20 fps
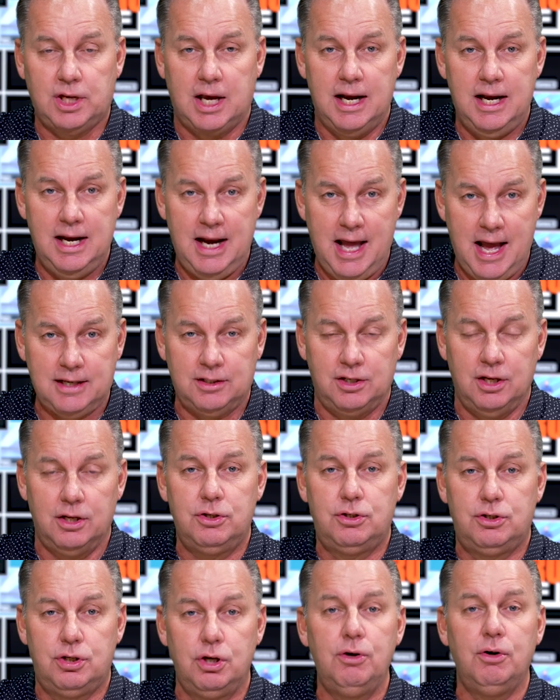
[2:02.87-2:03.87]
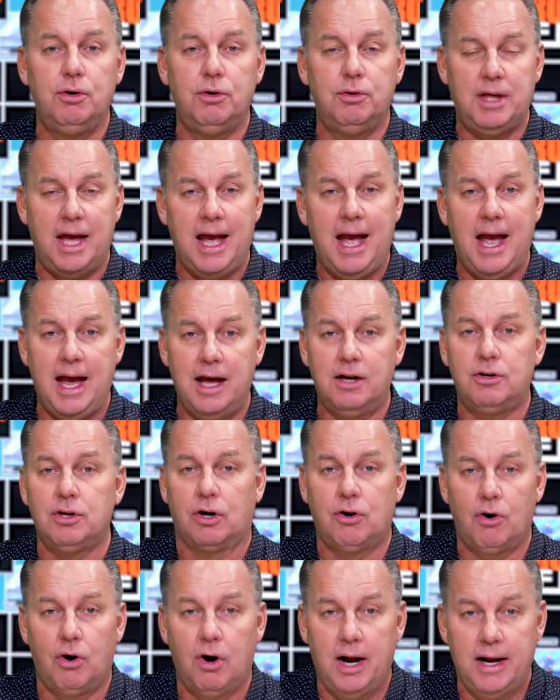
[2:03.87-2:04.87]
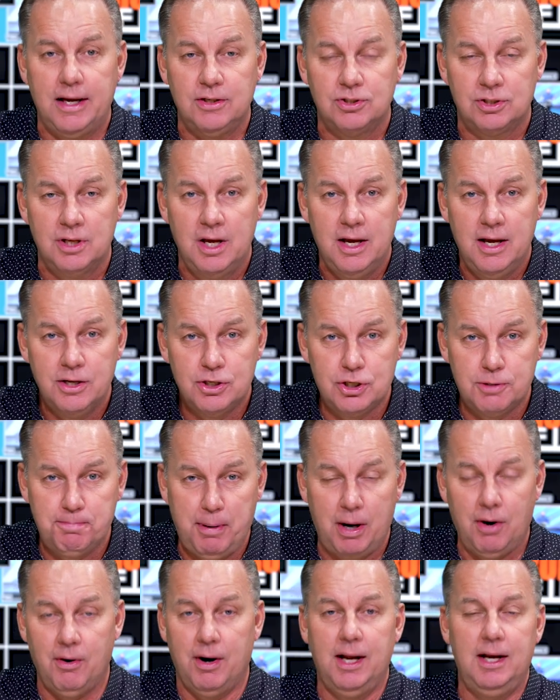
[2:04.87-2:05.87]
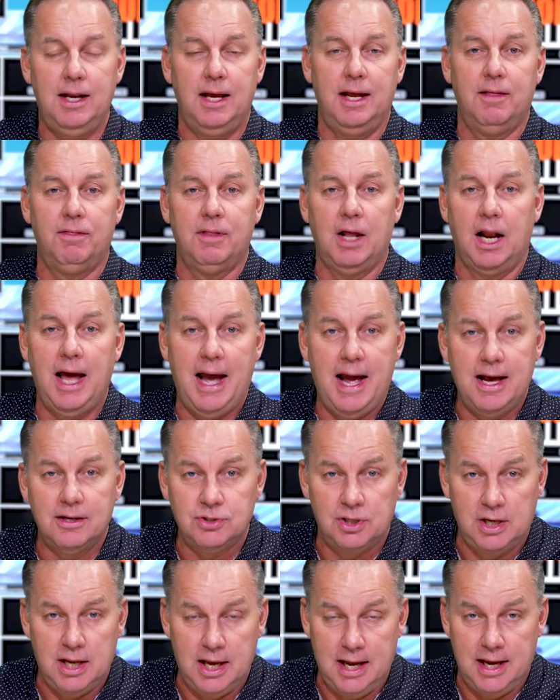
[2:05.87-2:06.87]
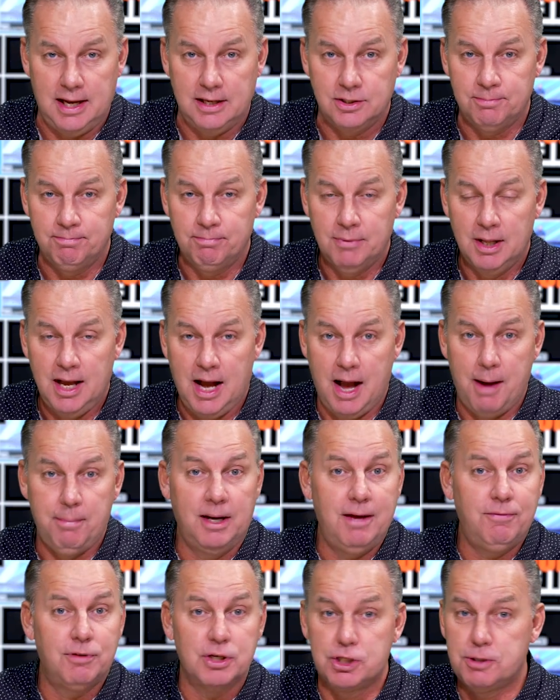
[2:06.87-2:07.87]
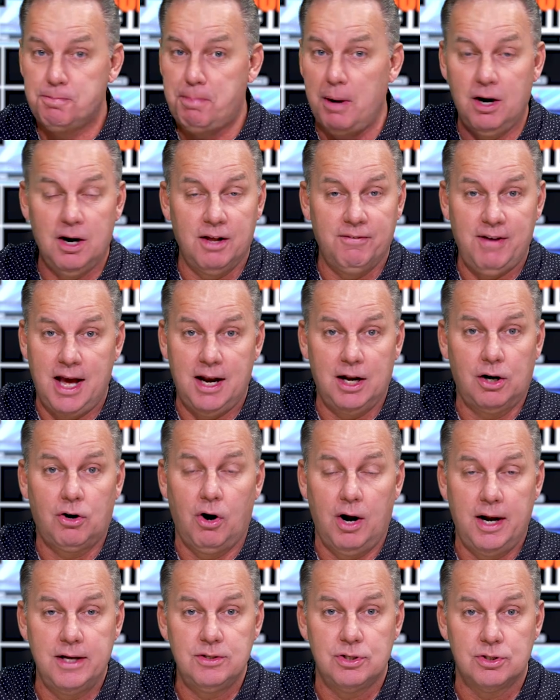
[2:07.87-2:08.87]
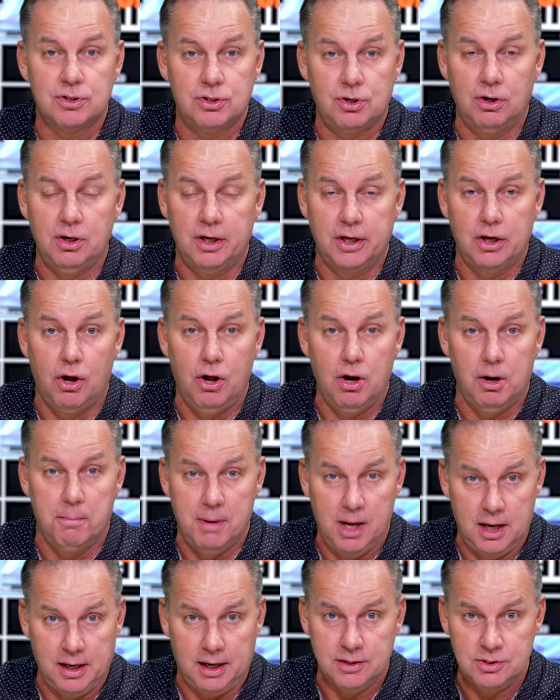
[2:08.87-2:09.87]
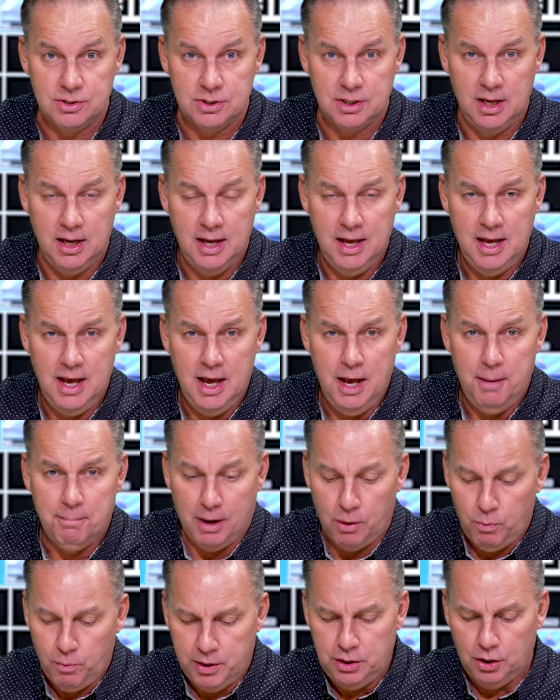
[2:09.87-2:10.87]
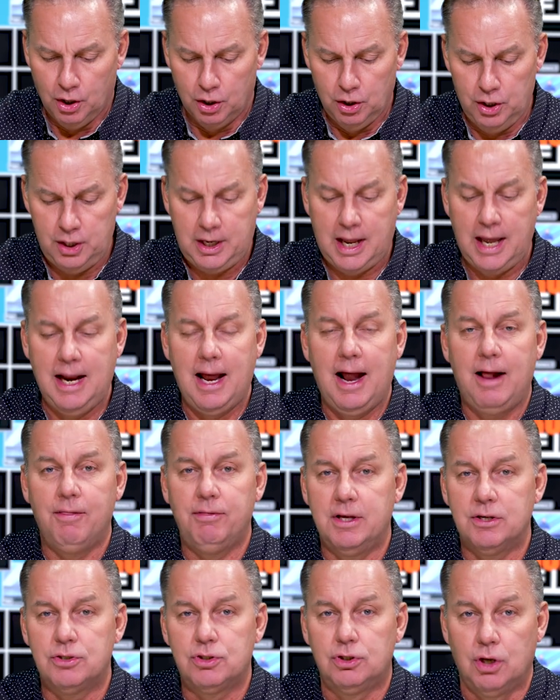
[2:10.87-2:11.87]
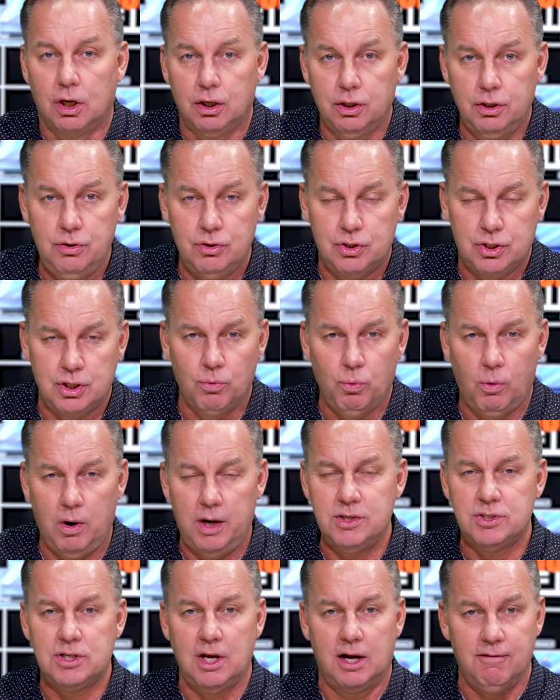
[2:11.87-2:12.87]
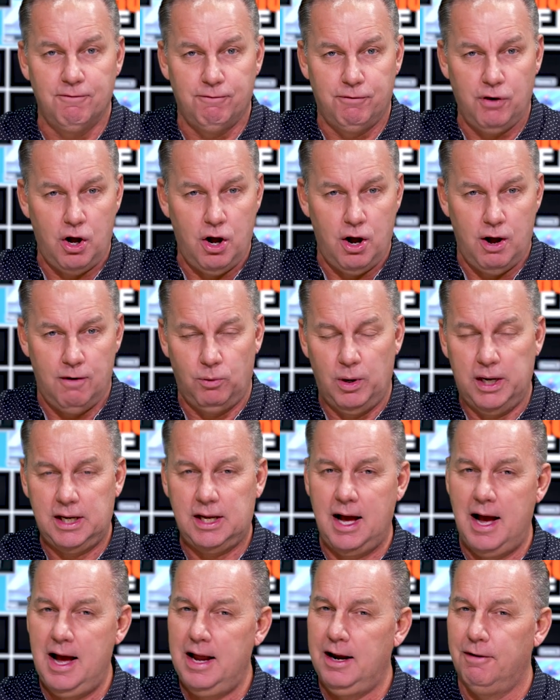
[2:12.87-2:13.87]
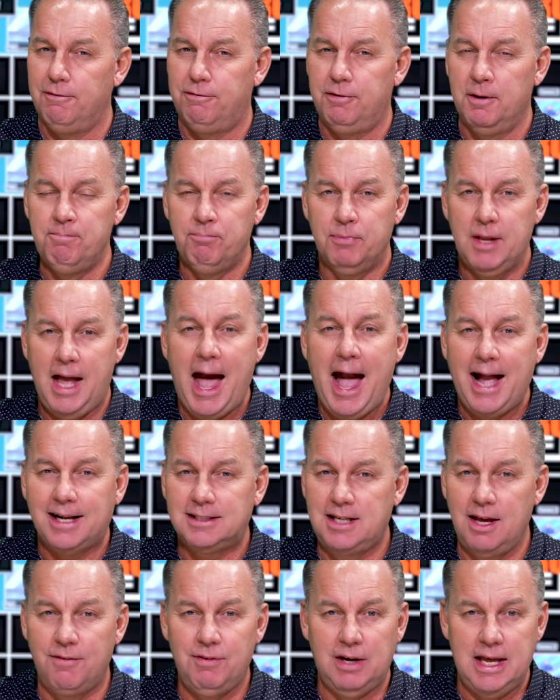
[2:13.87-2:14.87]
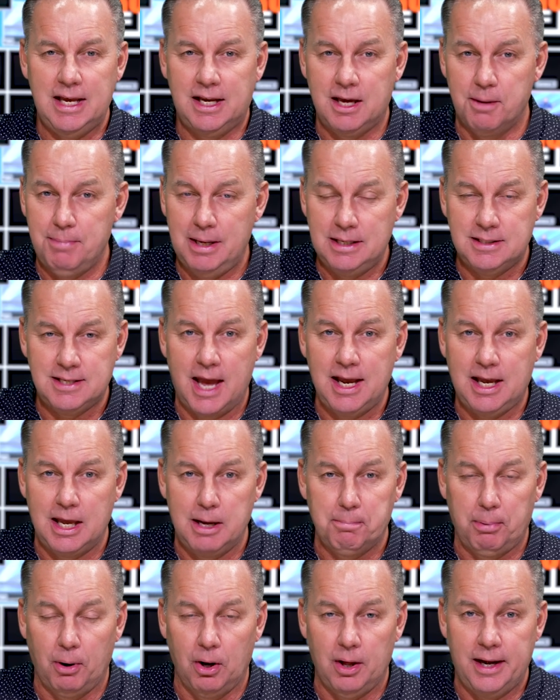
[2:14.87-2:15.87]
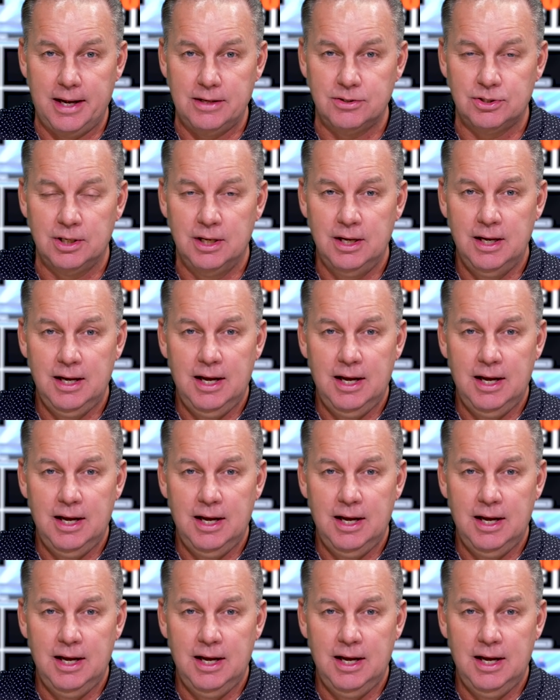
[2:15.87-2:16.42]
connected to the Antichrist spirit in the last days. I believe the spirit of Antichrist is certainly all among us. But when you're looking at this delusion, what does it involve? What kind of activity can be taking place